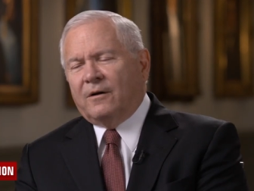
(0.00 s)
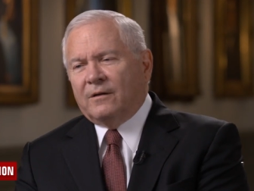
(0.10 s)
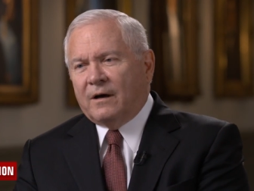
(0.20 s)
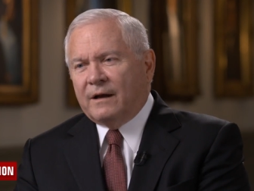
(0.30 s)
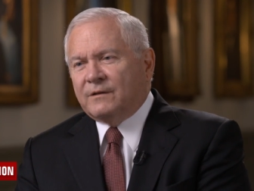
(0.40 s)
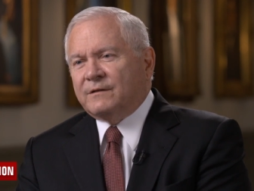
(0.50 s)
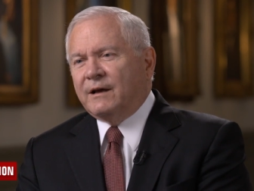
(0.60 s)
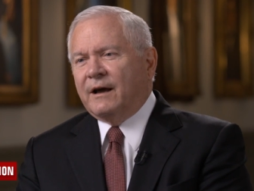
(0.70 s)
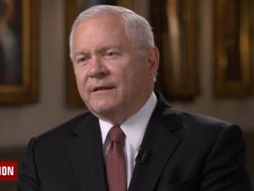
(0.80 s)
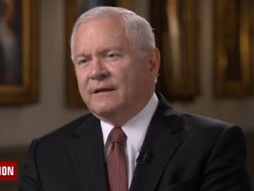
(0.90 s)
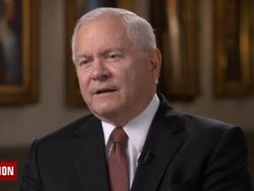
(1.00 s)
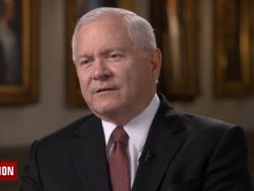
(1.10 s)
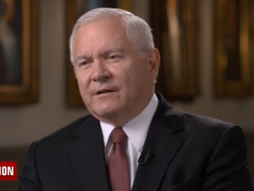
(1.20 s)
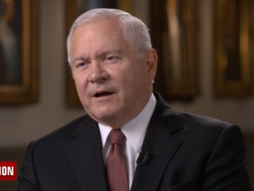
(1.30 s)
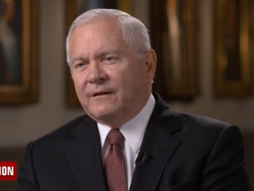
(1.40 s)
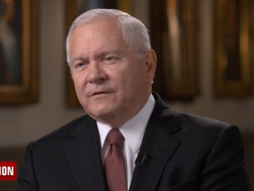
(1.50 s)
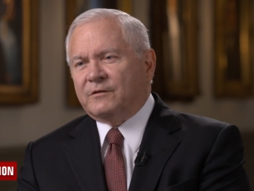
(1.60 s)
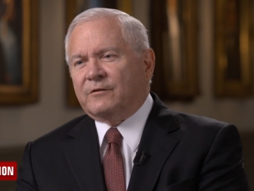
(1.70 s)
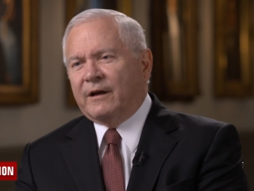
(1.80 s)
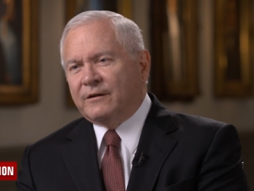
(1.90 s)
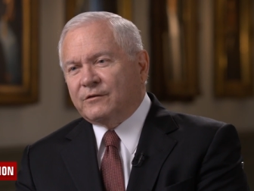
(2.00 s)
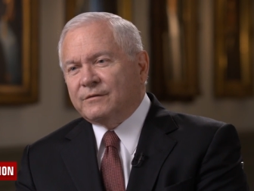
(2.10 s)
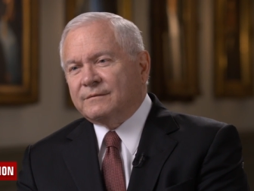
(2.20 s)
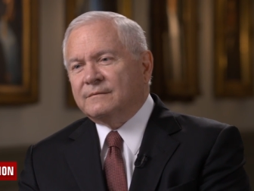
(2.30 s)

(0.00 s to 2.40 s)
all honesty, I think it's kind of a stretch.